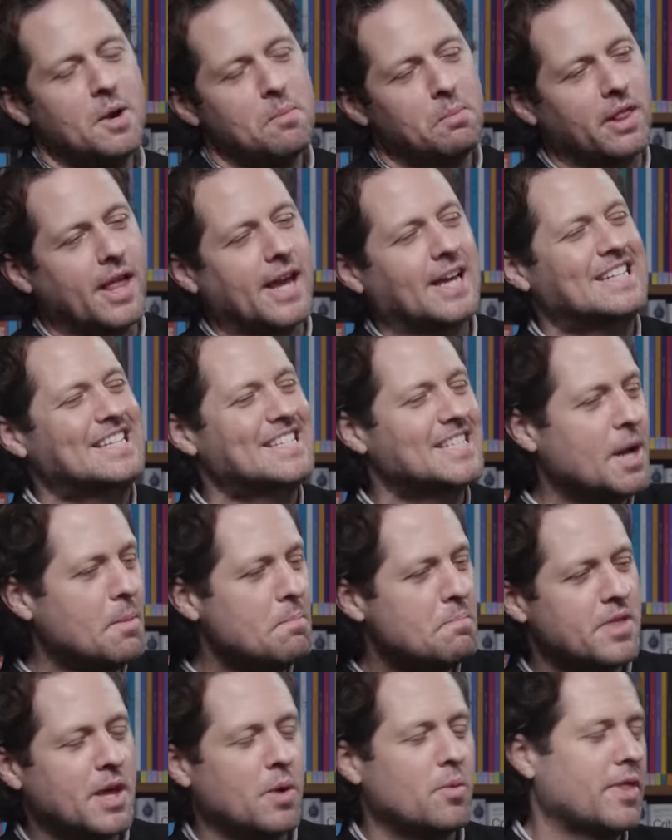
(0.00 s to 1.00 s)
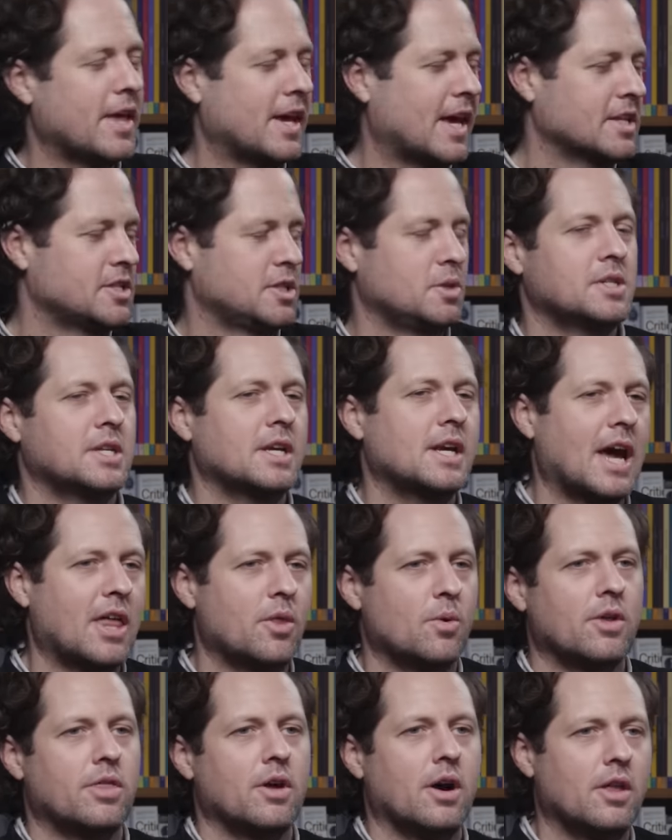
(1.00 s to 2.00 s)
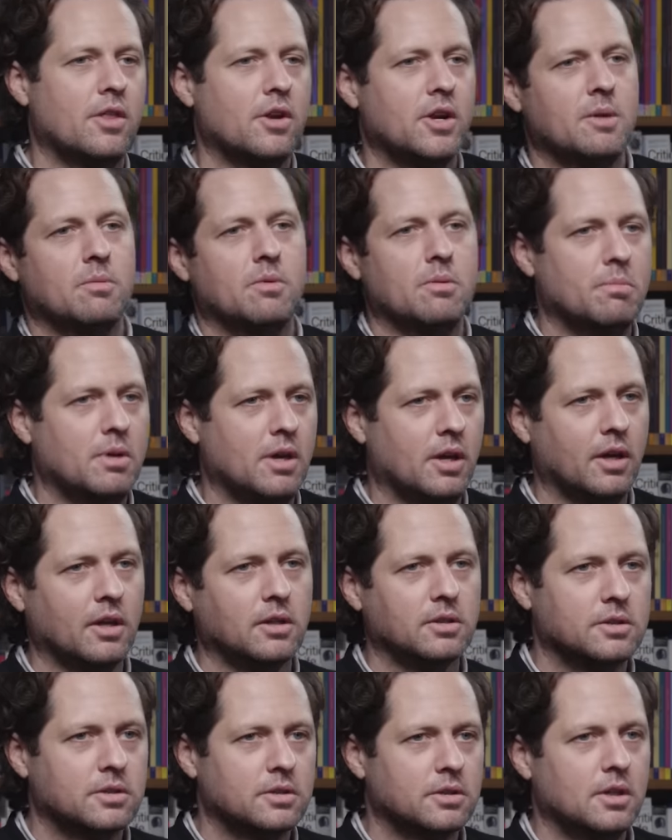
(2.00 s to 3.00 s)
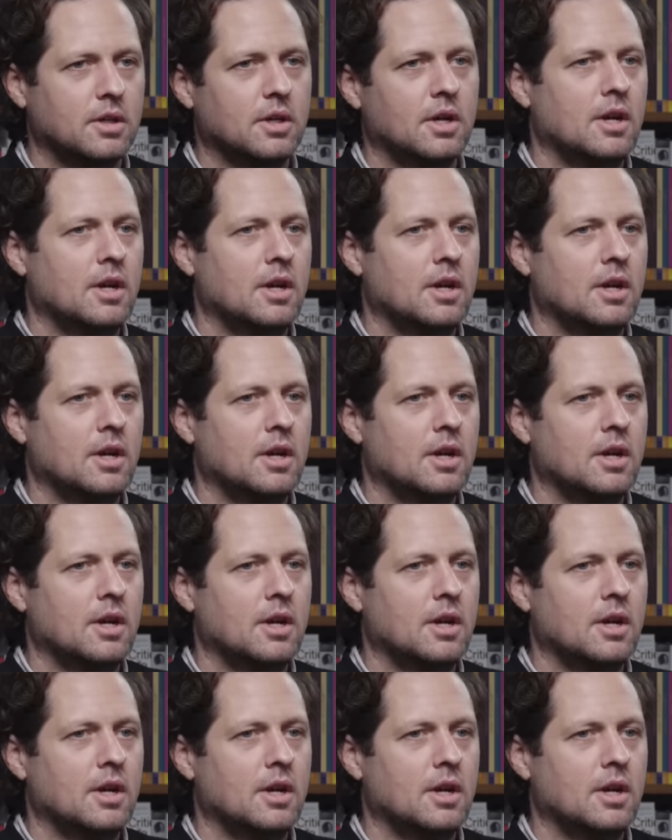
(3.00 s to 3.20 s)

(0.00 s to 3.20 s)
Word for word: but like something that gets you together with other human beings